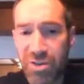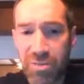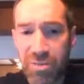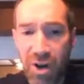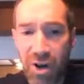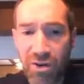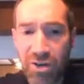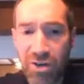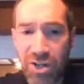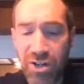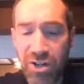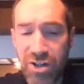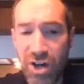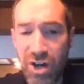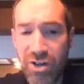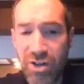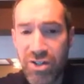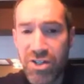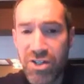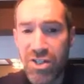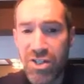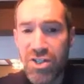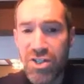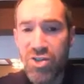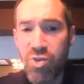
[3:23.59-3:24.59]
boat and you notice
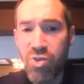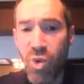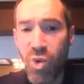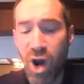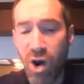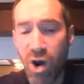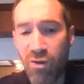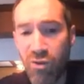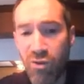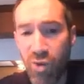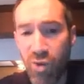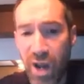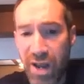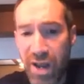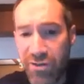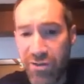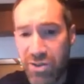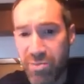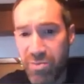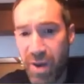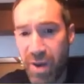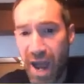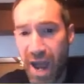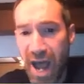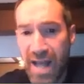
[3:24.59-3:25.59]
that 12 waves
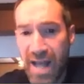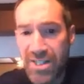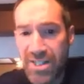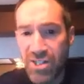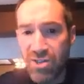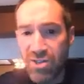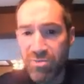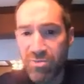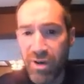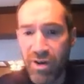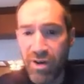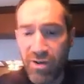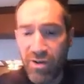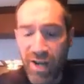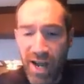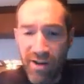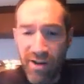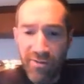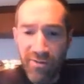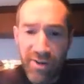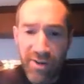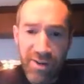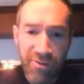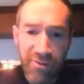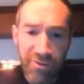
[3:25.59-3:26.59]
pass the boat
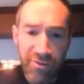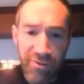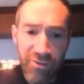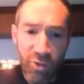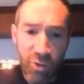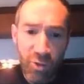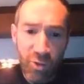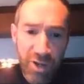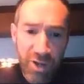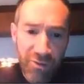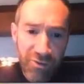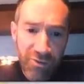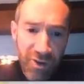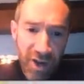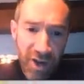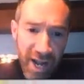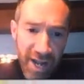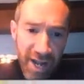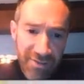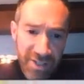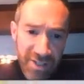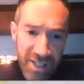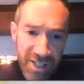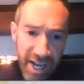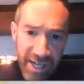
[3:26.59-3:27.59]
every 45
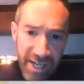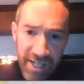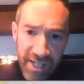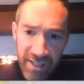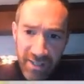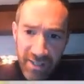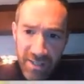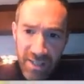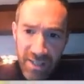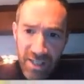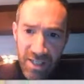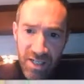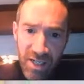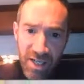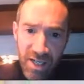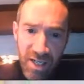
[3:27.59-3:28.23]
seconds.